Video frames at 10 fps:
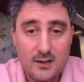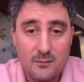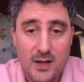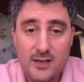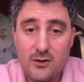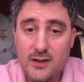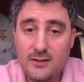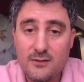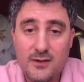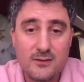
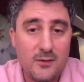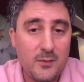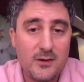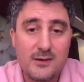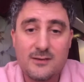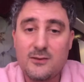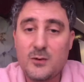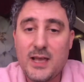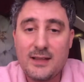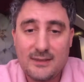Majority of entrepreneurs don't
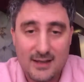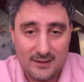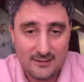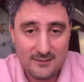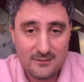get that.